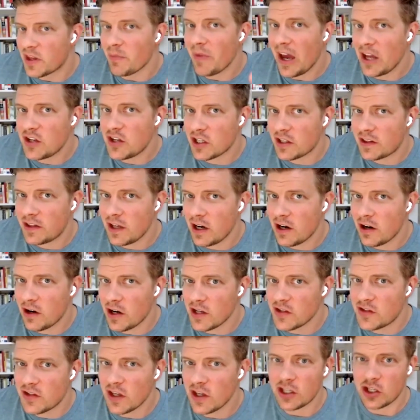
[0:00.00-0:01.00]
magic there
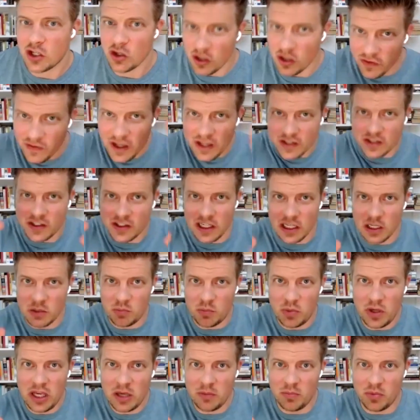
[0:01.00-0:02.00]
is like you're investing
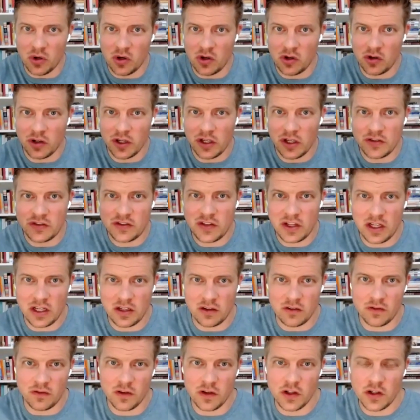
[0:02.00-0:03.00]
in people instead
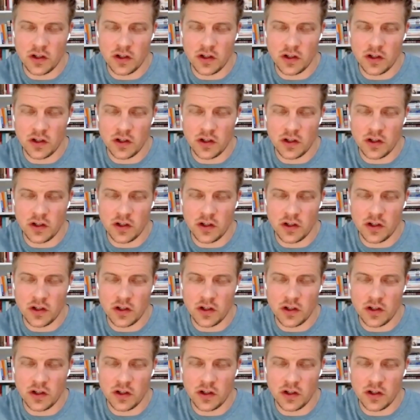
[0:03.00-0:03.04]
of